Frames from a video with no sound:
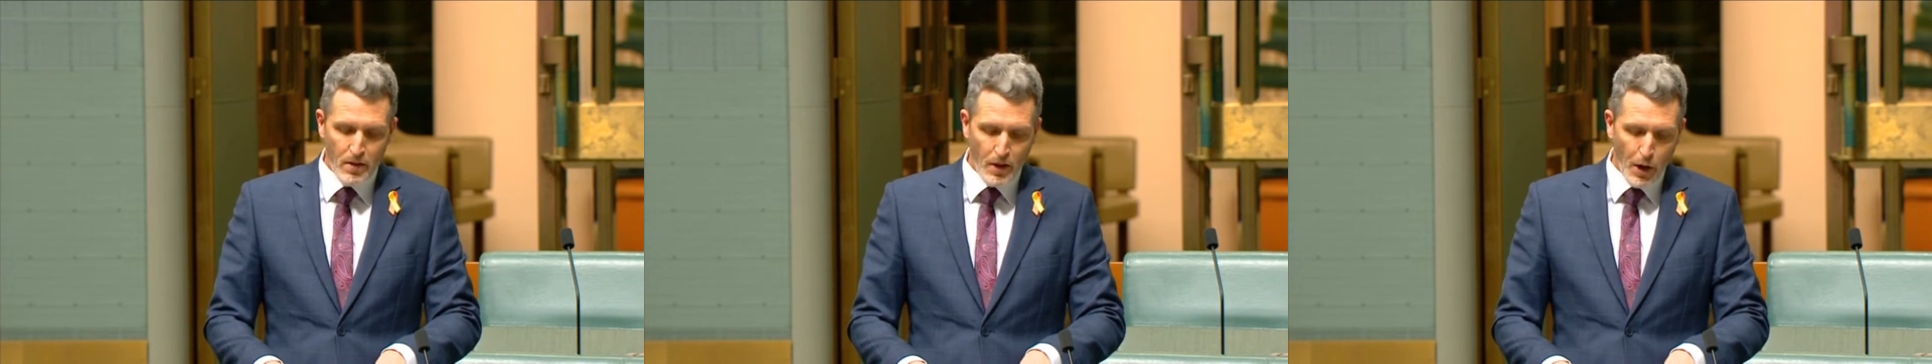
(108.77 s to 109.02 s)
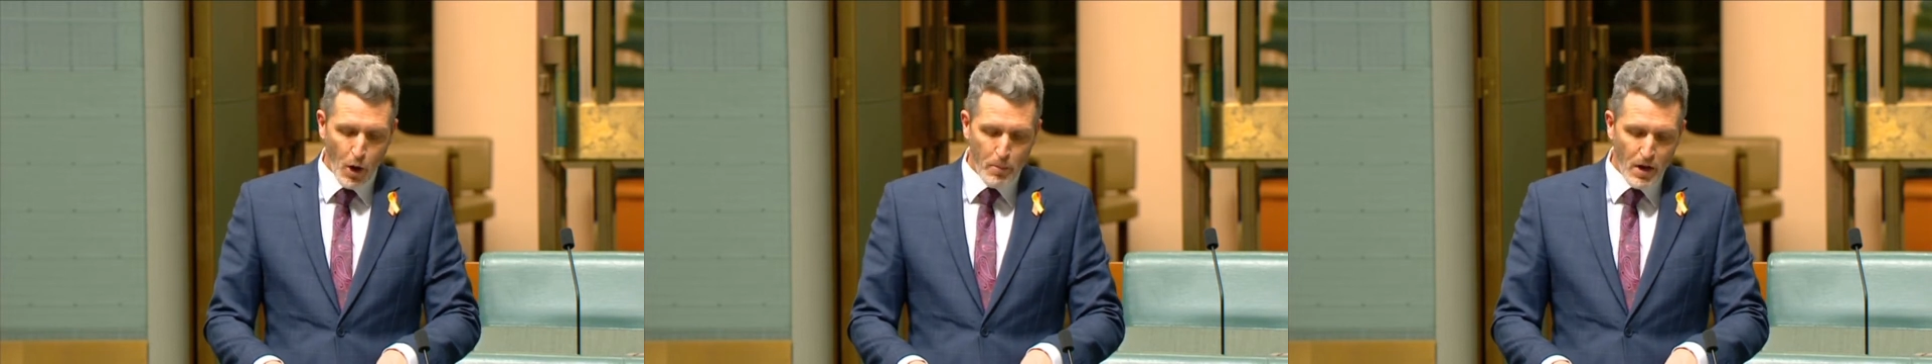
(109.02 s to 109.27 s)

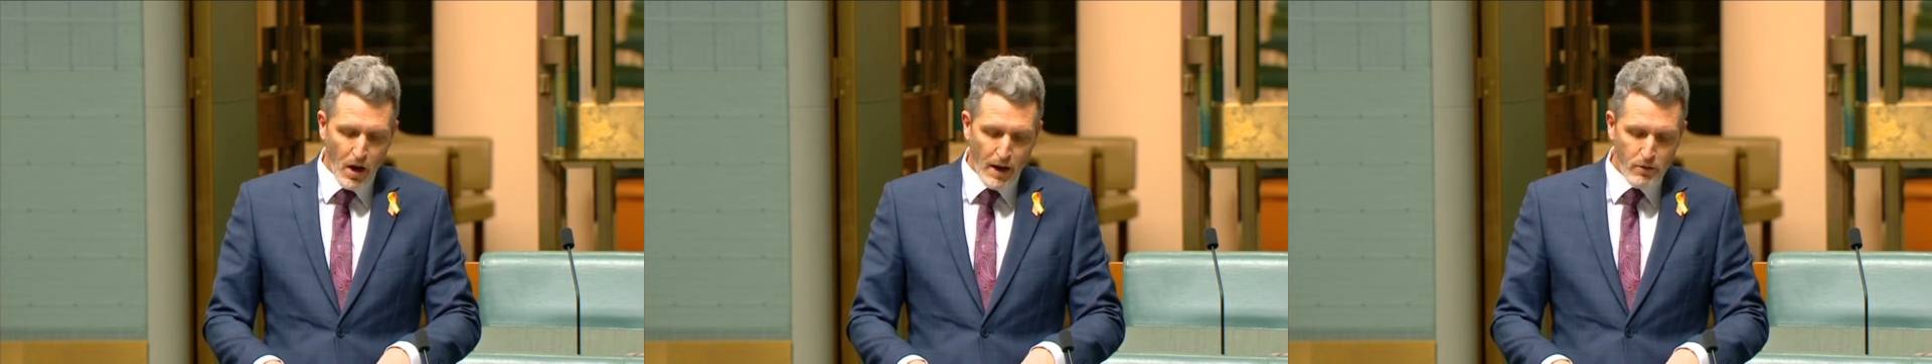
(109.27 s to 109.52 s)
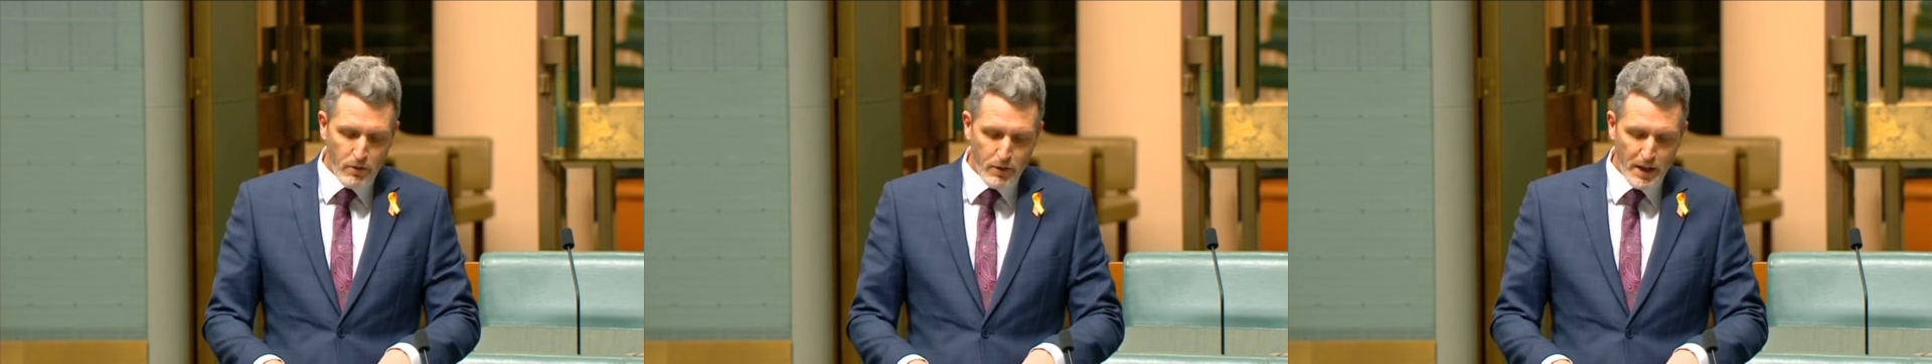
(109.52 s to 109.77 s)
that
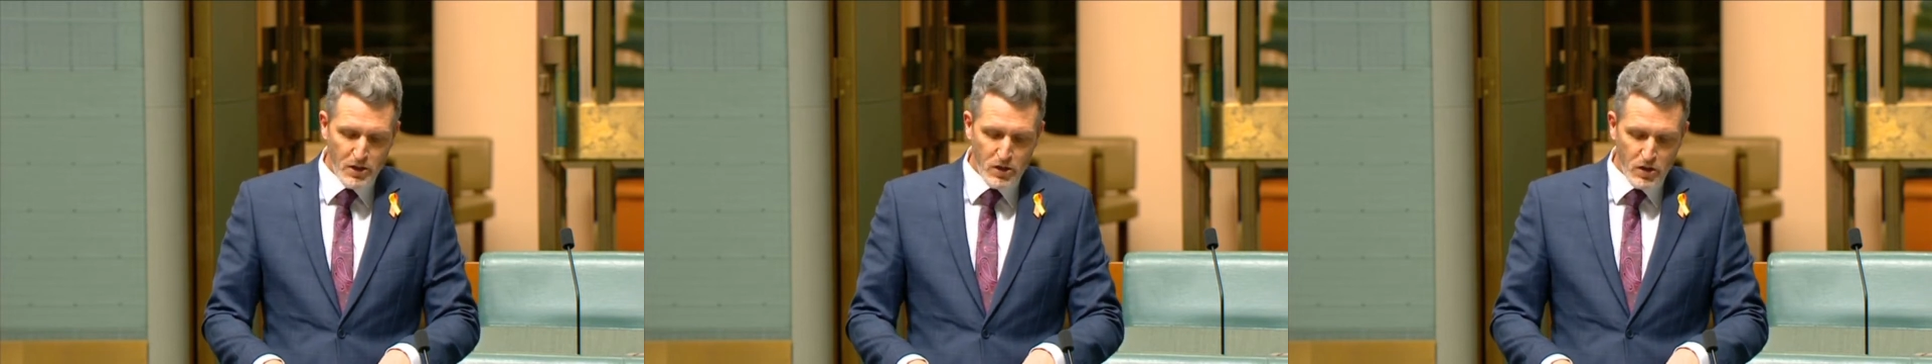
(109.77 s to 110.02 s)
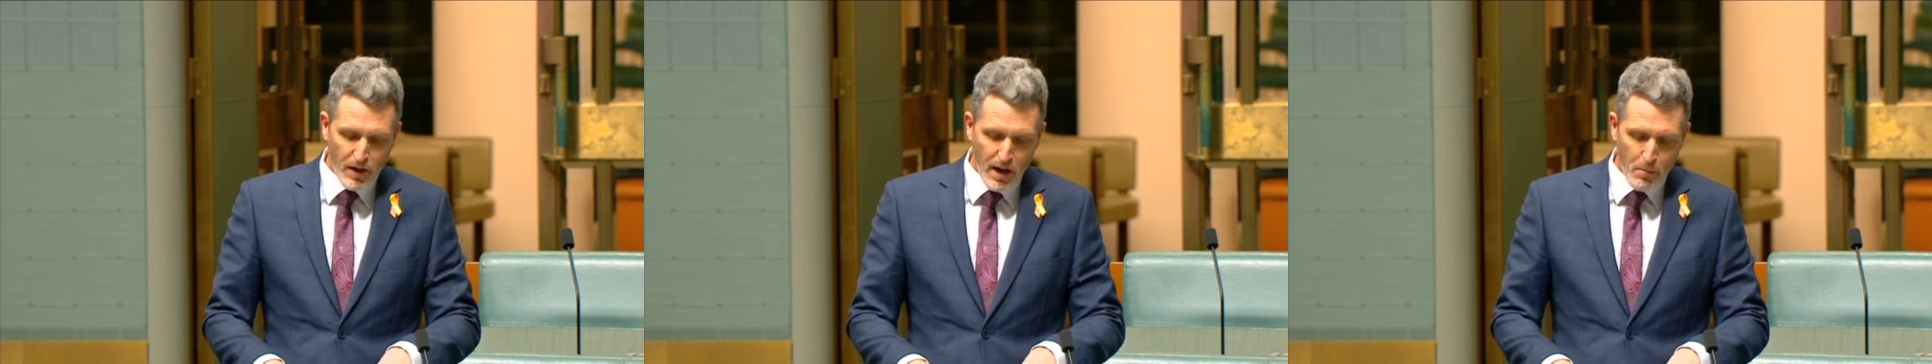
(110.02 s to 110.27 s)
open-eyed
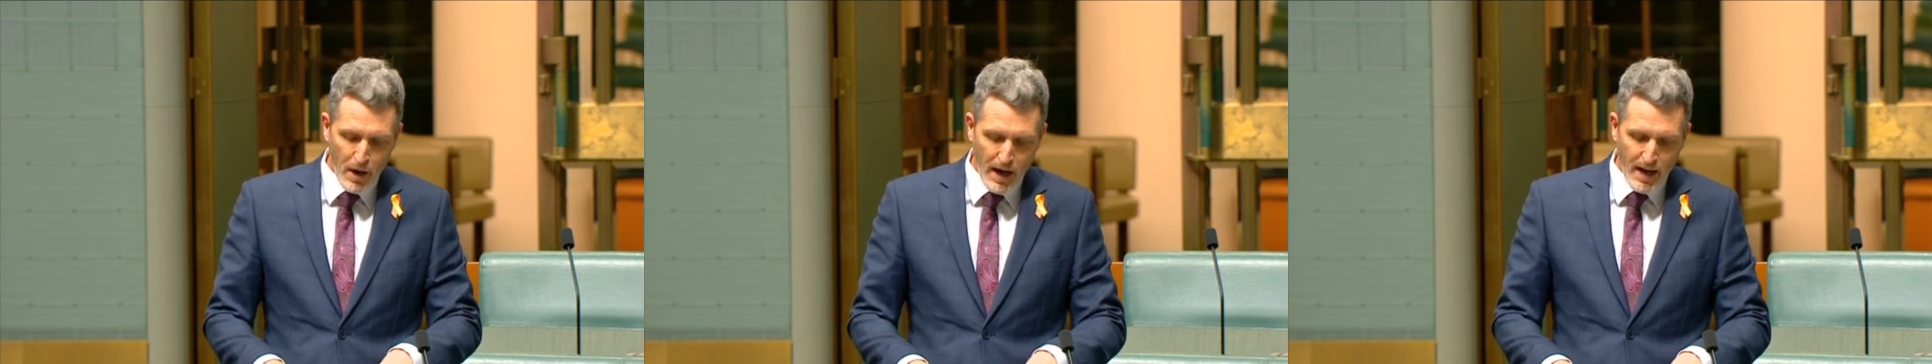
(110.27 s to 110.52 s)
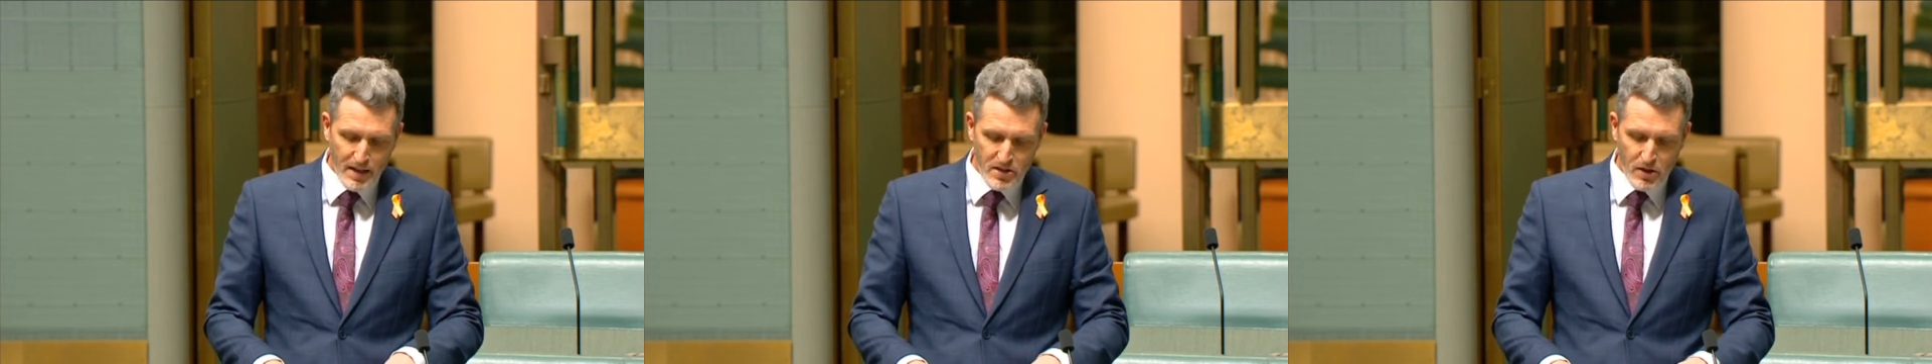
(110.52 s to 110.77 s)
reflections on our
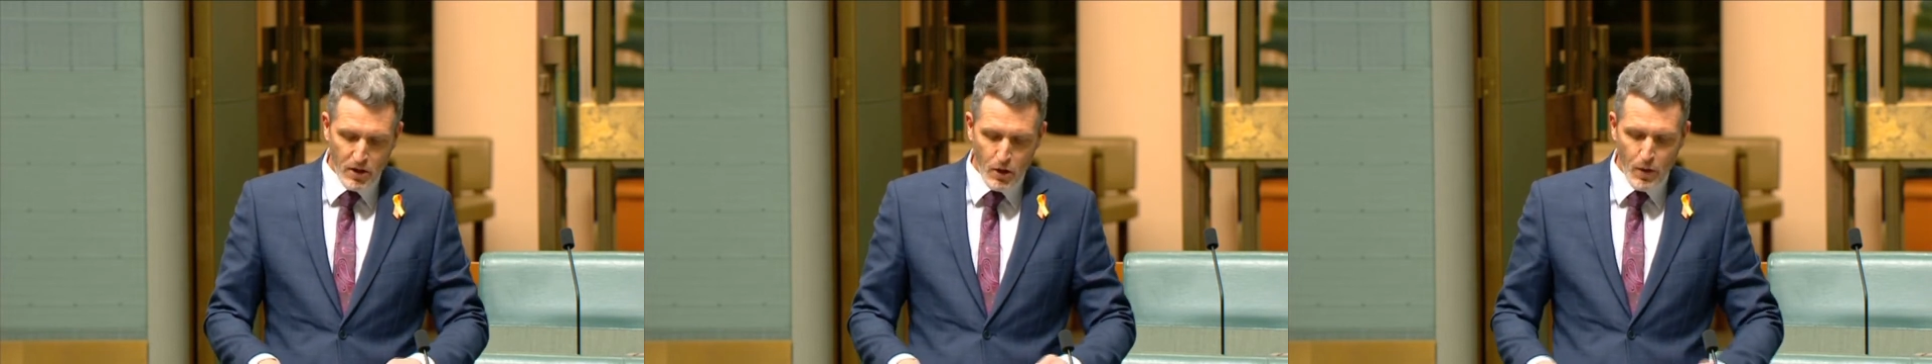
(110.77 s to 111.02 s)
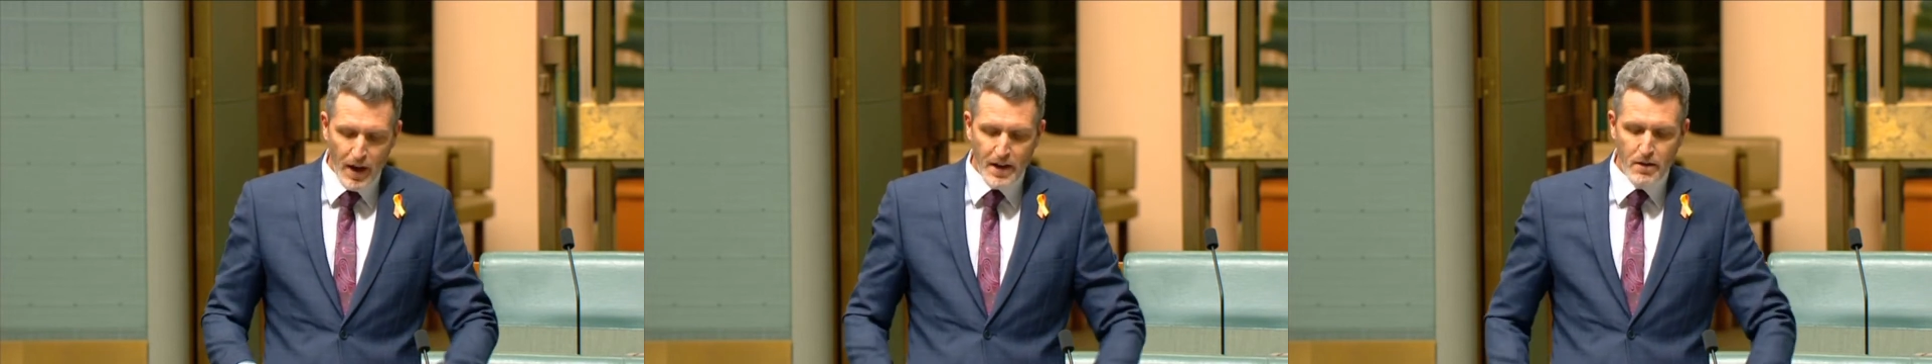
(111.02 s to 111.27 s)
past and
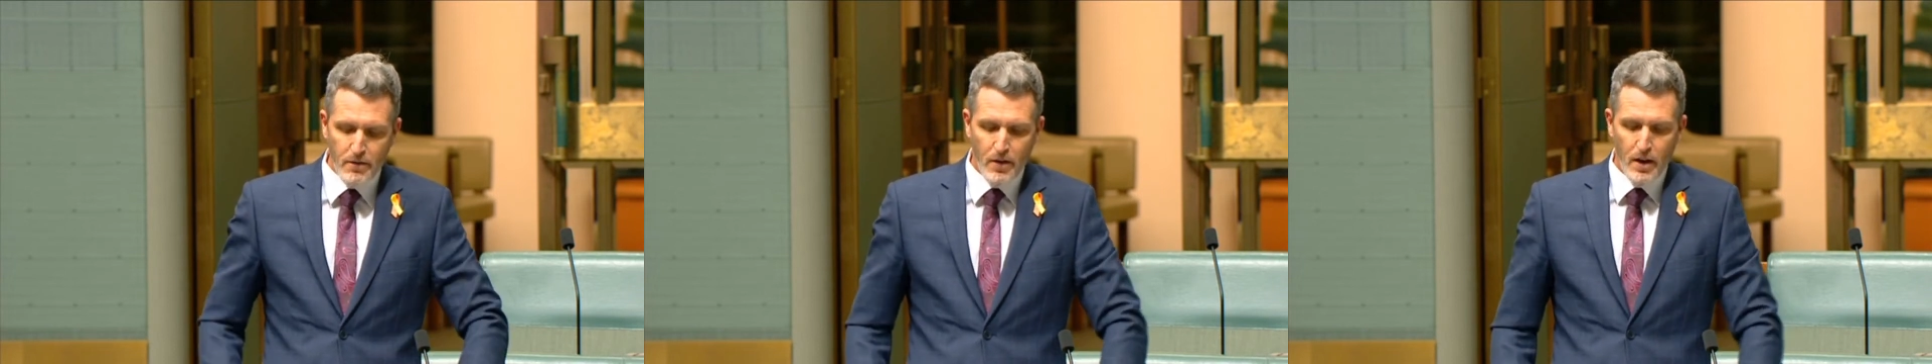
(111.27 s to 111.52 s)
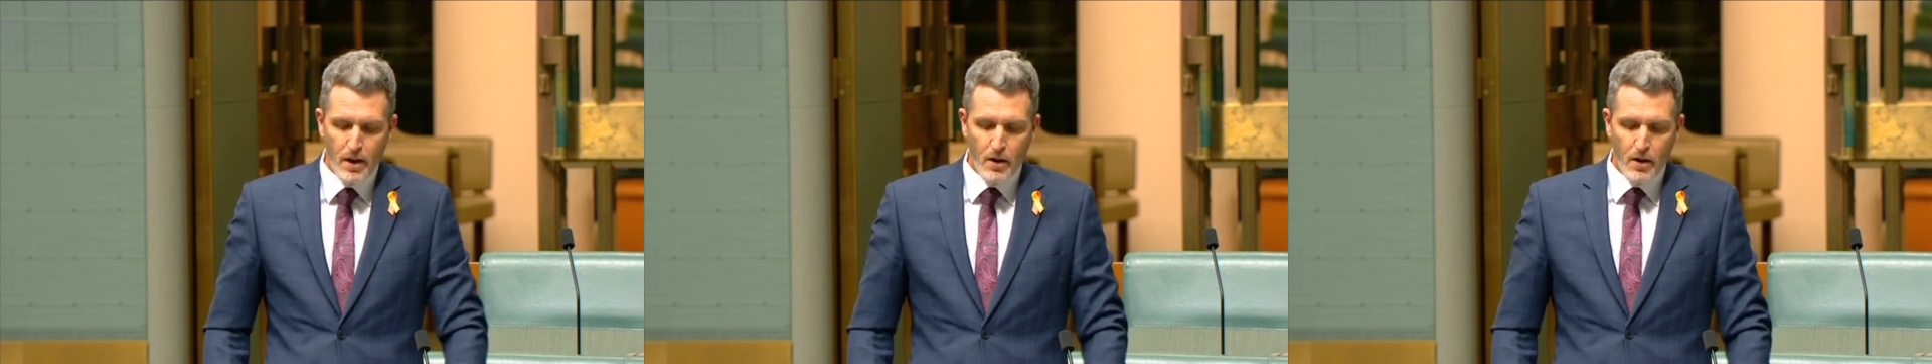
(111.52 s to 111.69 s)
creative,